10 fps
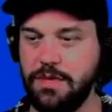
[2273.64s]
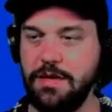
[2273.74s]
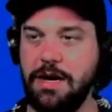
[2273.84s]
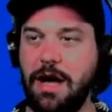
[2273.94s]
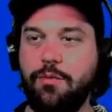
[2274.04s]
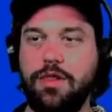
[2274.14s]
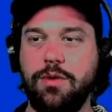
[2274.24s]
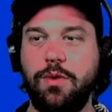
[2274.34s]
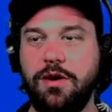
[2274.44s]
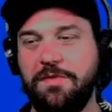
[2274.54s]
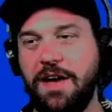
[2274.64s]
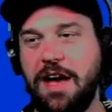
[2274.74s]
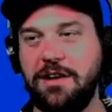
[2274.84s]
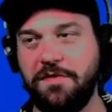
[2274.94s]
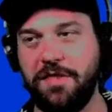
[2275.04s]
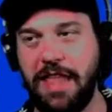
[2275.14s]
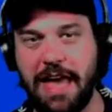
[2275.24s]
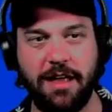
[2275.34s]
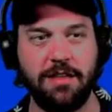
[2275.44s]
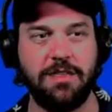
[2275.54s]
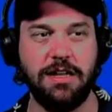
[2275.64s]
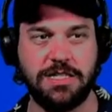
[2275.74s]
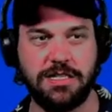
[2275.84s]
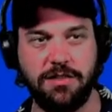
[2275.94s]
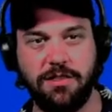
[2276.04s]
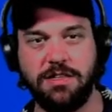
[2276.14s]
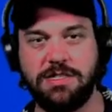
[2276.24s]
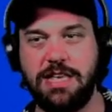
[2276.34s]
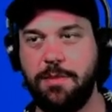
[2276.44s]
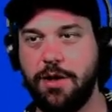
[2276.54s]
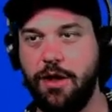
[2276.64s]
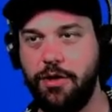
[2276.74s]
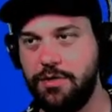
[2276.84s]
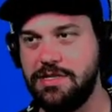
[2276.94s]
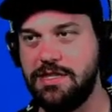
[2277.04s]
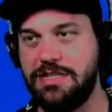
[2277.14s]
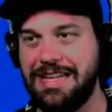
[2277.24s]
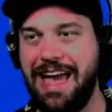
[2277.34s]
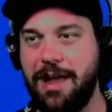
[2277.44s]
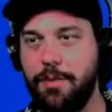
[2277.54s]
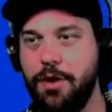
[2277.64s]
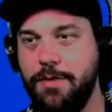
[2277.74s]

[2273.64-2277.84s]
I really want to find a flag that's the same color as the timer.